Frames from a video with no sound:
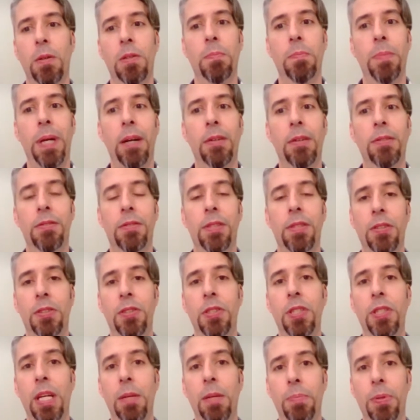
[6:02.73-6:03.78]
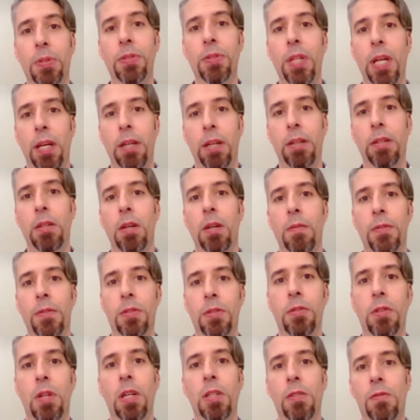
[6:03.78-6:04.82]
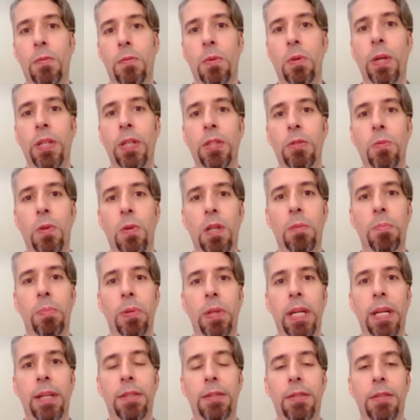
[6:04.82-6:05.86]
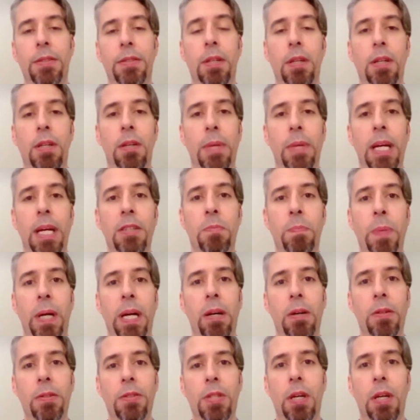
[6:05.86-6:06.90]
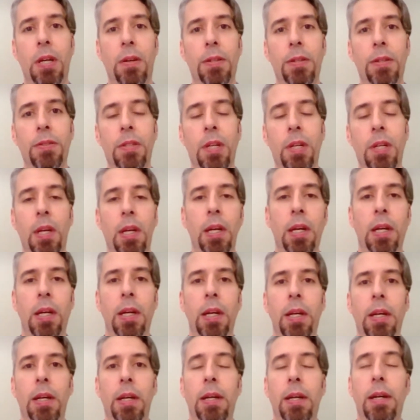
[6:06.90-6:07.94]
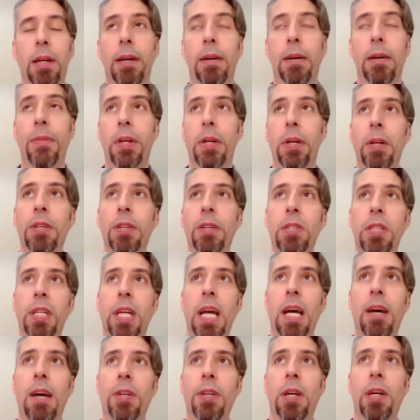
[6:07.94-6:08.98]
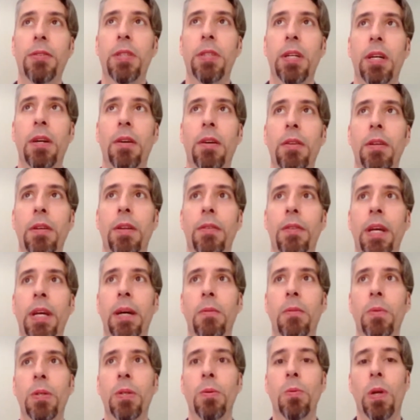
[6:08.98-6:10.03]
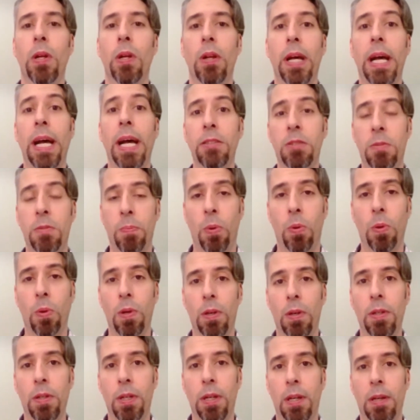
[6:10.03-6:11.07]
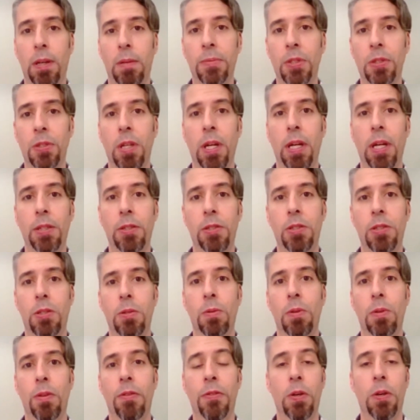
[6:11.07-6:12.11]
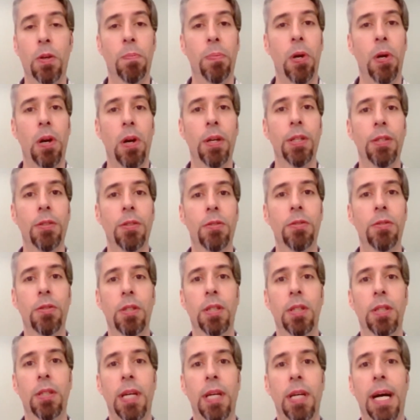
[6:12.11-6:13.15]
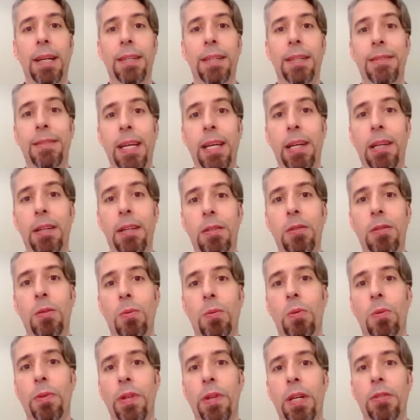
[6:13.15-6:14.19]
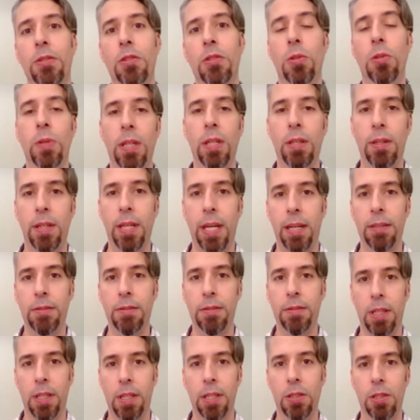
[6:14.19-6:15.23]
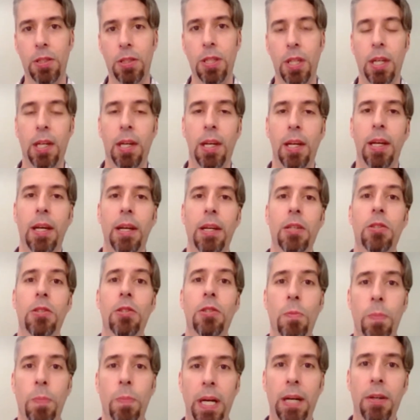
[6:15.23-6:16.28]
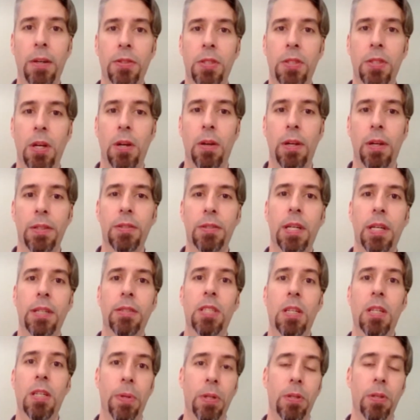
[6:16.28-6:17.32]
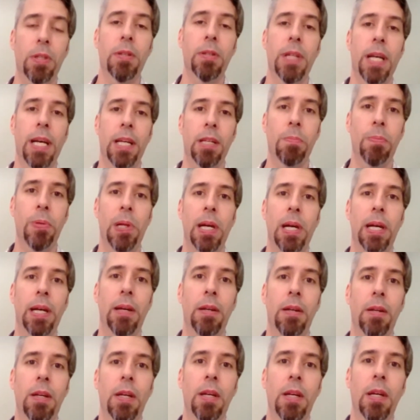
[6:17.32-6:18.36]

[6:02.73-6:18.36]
about 68% of the sludge from our wastewater plants as biosolids. There is a caveat there in that we will export sludge to the third parties out of state who will then treat that sludge to biosolids and typically land apply it